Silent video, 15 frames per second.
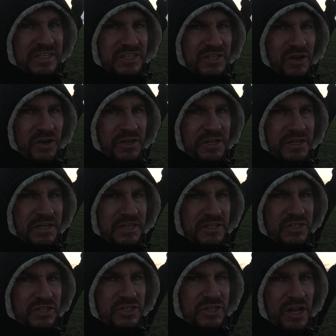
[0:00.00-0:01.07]
this side.
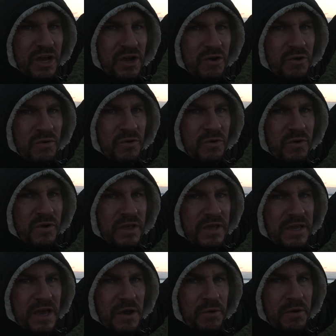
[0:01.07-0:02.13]
It's
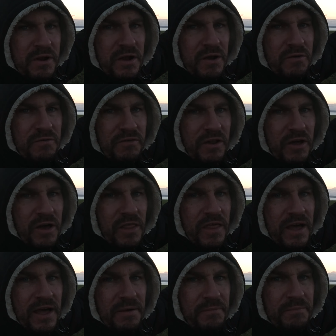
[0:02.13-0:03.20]
slowly going over like
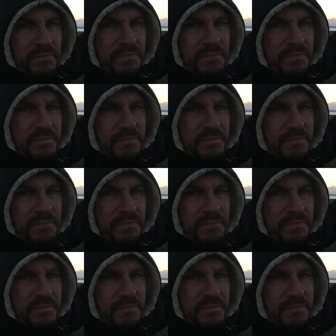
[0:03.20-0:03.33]
that.